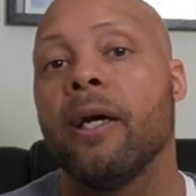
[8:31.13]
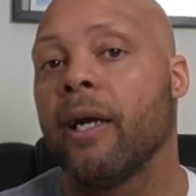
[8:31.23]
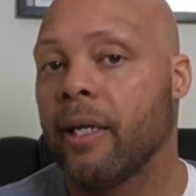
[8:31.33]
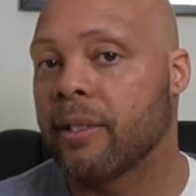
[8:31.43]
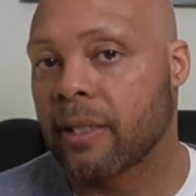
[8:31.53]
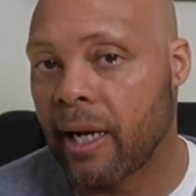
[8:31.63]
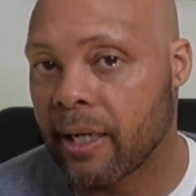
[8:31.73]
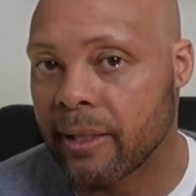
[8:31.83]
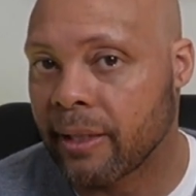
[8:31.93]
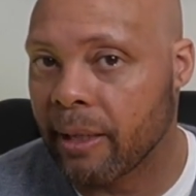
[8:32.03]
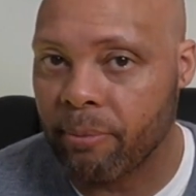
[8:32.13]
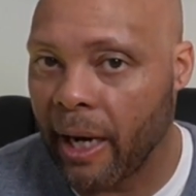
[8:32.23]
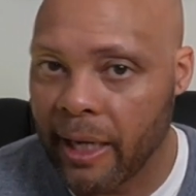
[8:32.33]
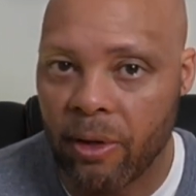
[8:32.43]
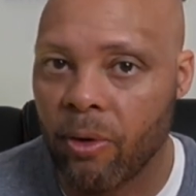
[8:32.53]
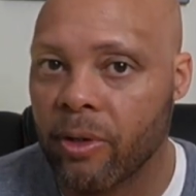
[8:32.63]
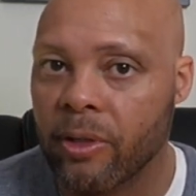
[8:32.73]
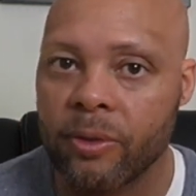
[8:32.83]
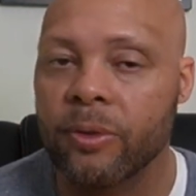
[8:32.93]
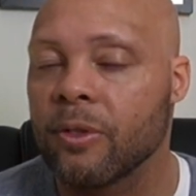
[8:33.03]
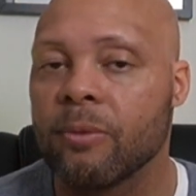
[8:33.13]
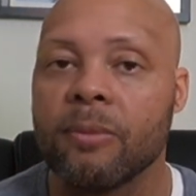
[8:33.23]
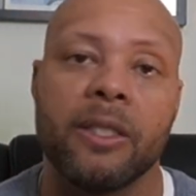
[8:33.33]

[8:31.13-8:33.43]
and it's kind of like body horror gruesome.